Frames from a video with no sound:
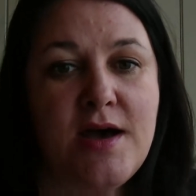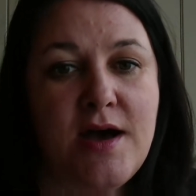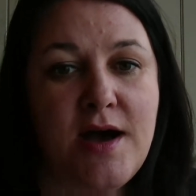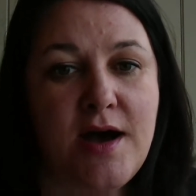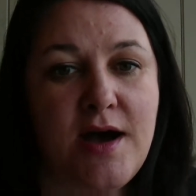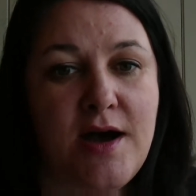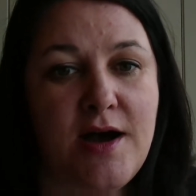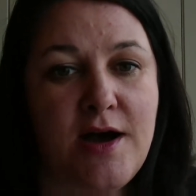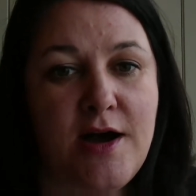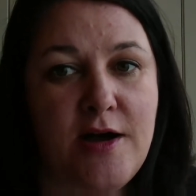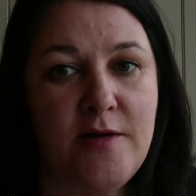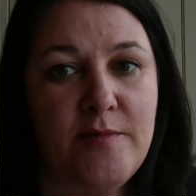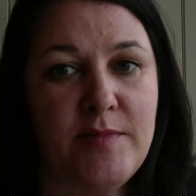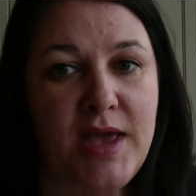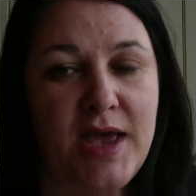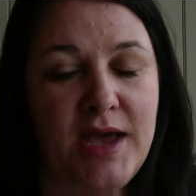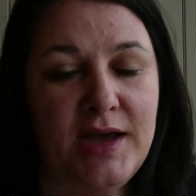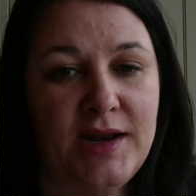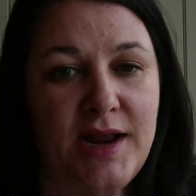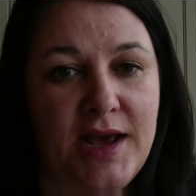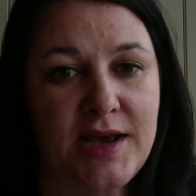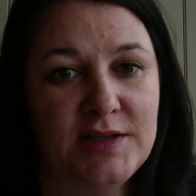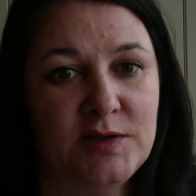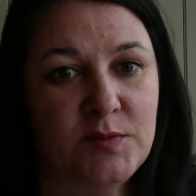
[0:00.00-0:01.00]

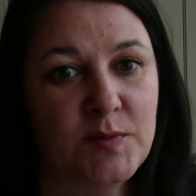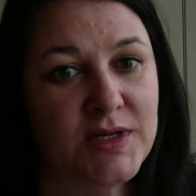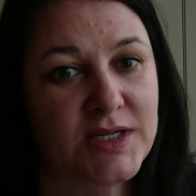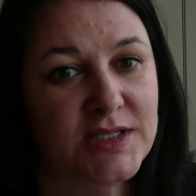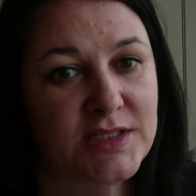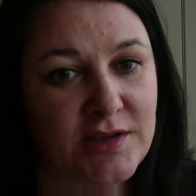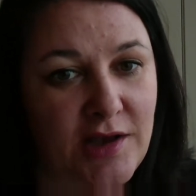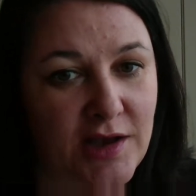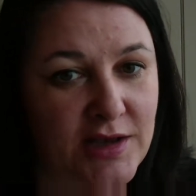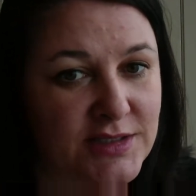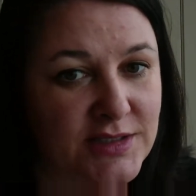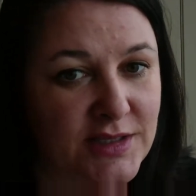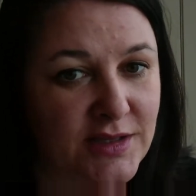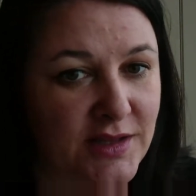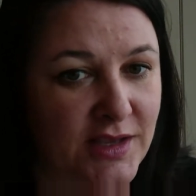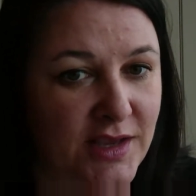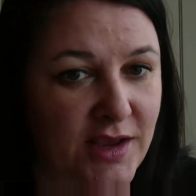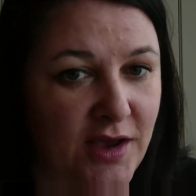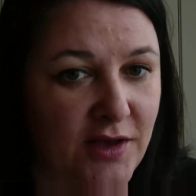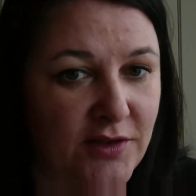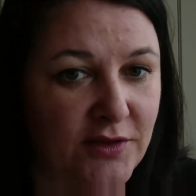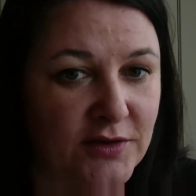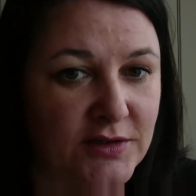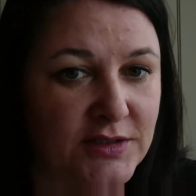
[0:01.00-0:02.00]
And as we discussed in the
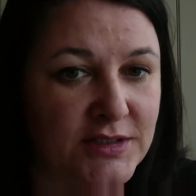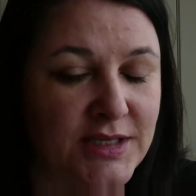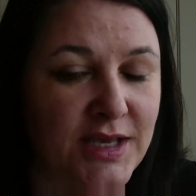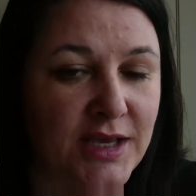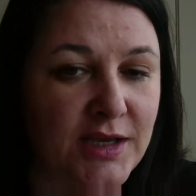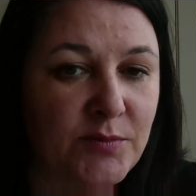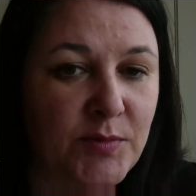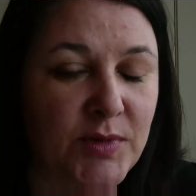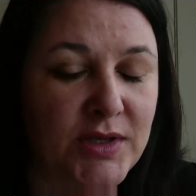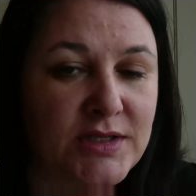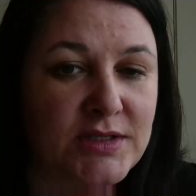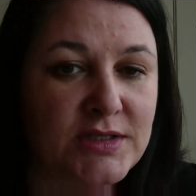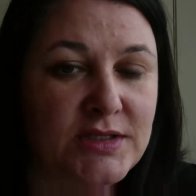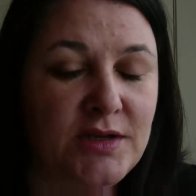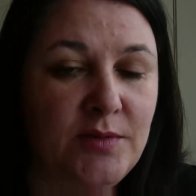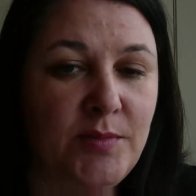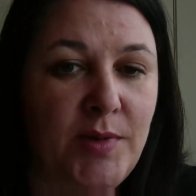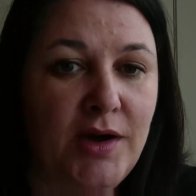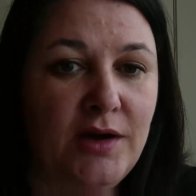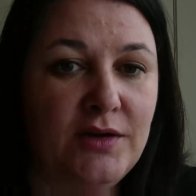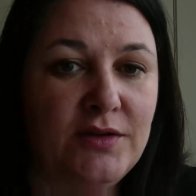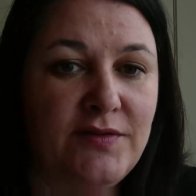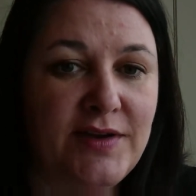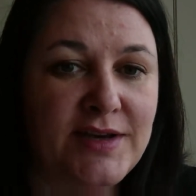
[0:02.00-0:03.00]
other segment
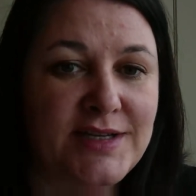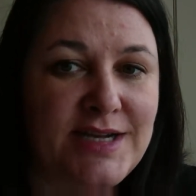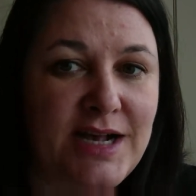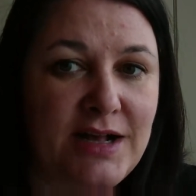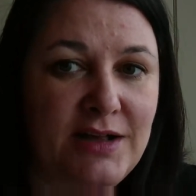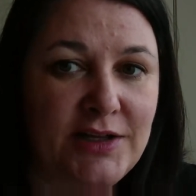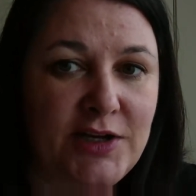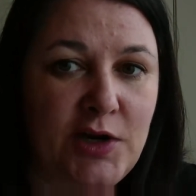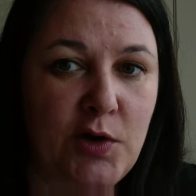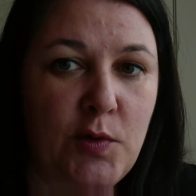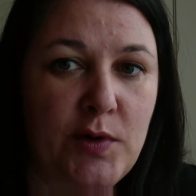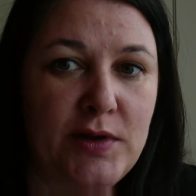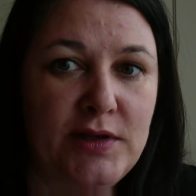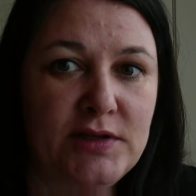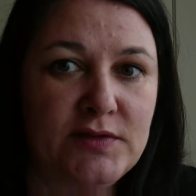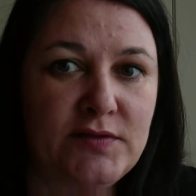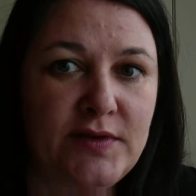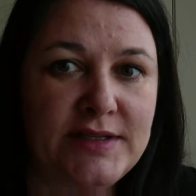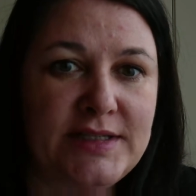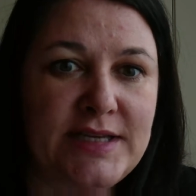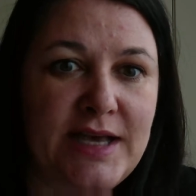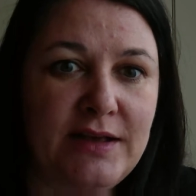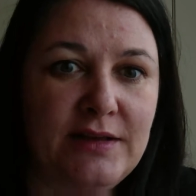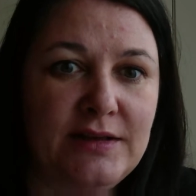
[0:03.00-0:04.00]
about vitality oils,
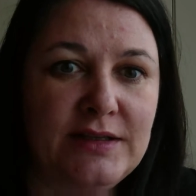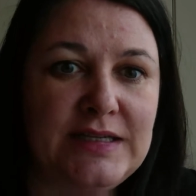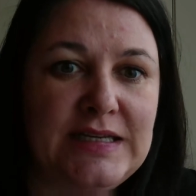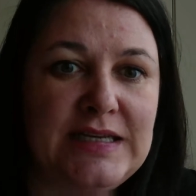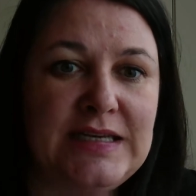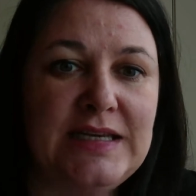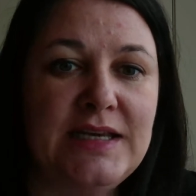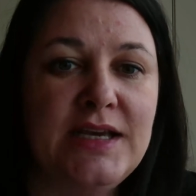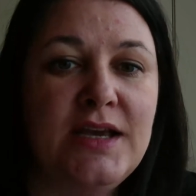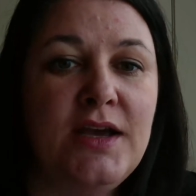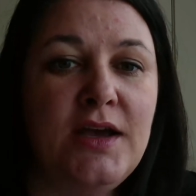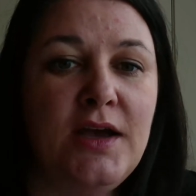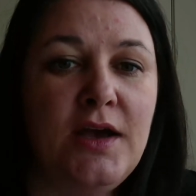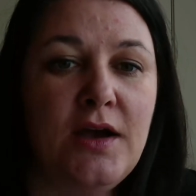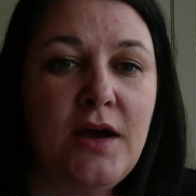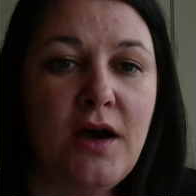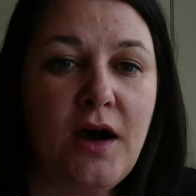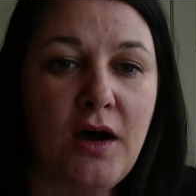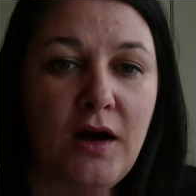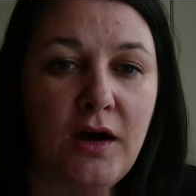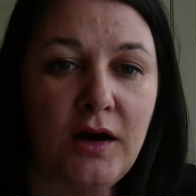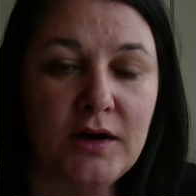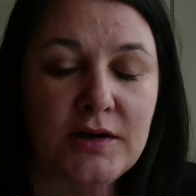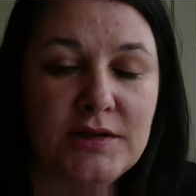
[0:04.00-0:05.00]
vitality
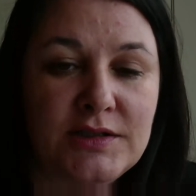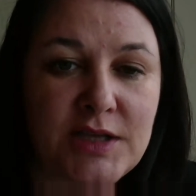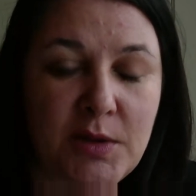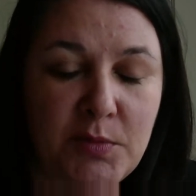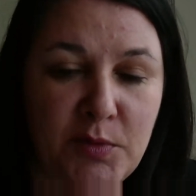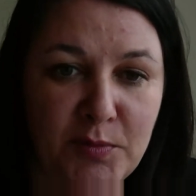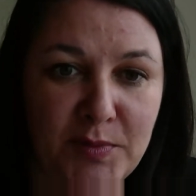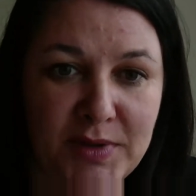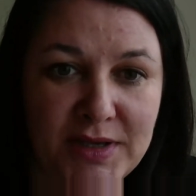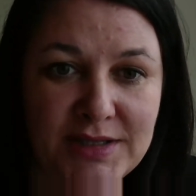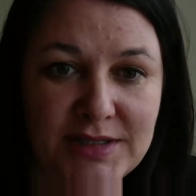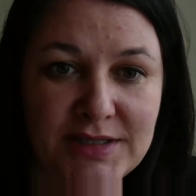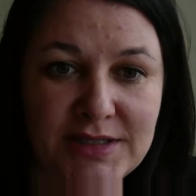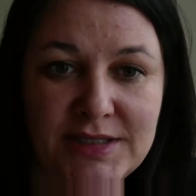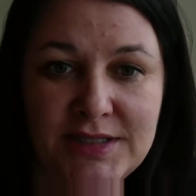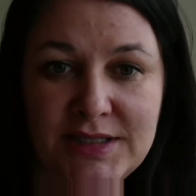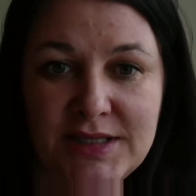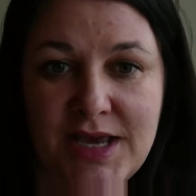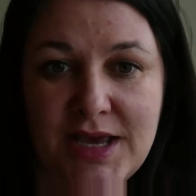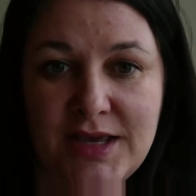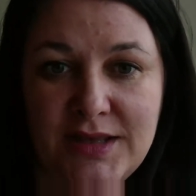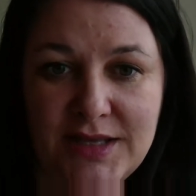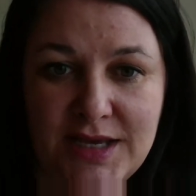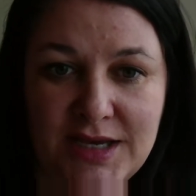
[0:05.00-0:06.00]
are supplements
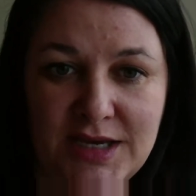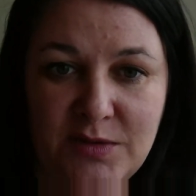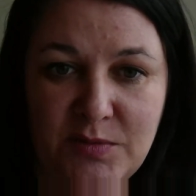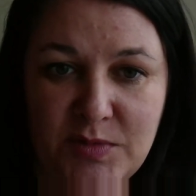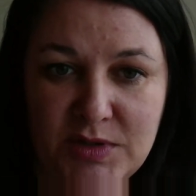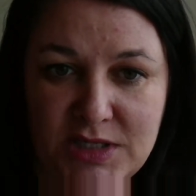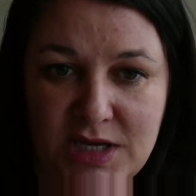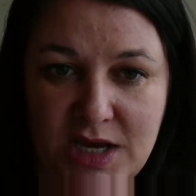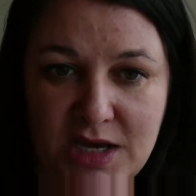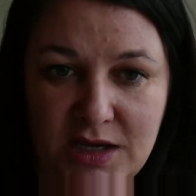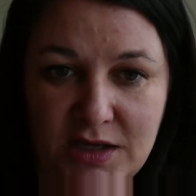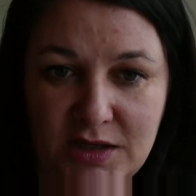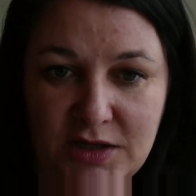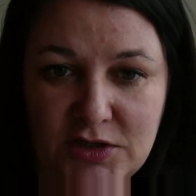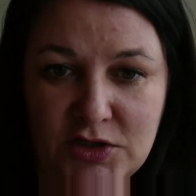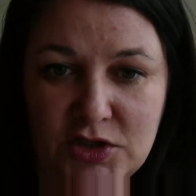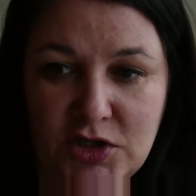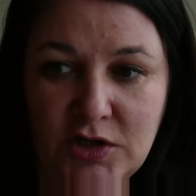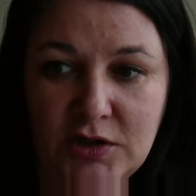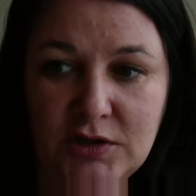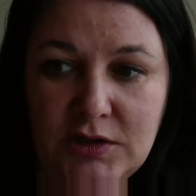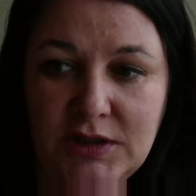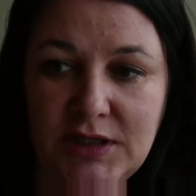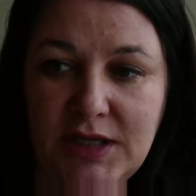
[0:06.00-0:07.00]
and they can be taken
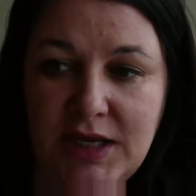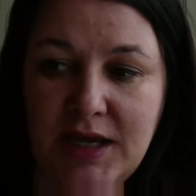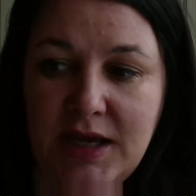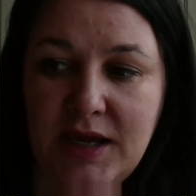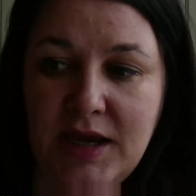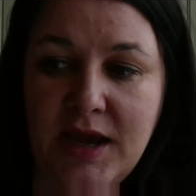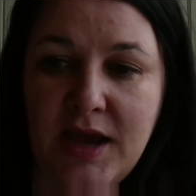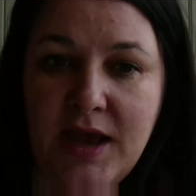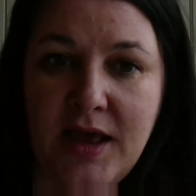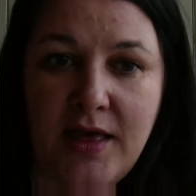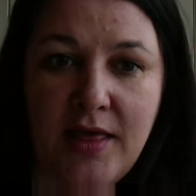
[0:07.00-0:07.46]
internally.